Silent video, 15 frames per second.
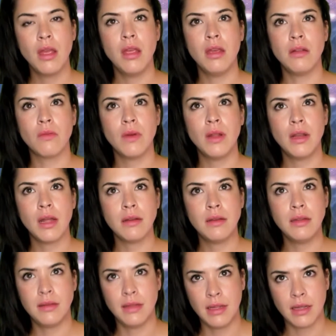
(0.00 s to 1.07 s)
And when I
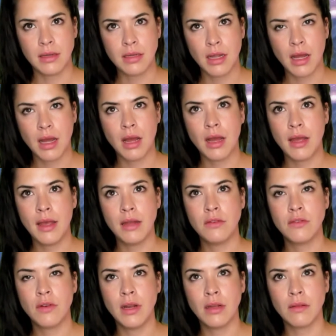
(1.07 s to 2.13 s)
did that, I had
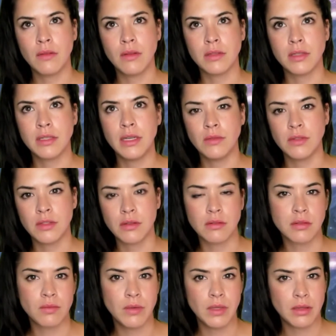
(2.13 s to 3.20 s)
drank the
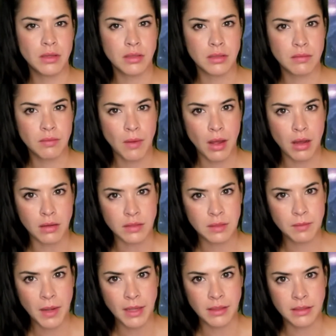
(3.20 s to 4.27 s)
seltzers with the
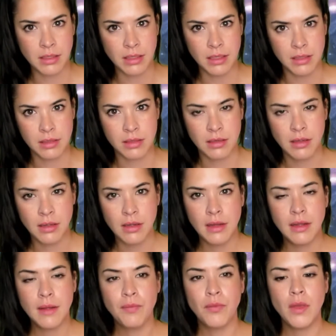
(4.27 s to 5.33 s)
spiked in it.
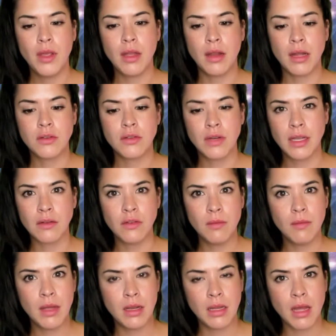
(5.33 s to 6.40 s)
And I drank too
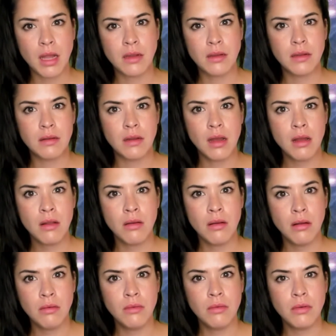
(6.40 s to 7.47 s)
many. I did not
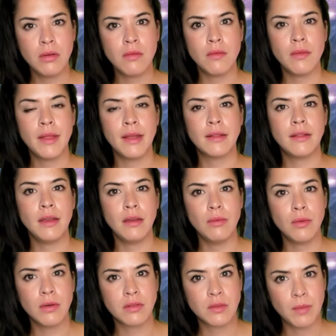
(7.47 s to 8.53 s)
know that they
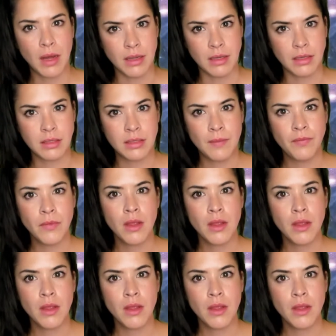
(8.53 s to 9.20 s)
were spiked.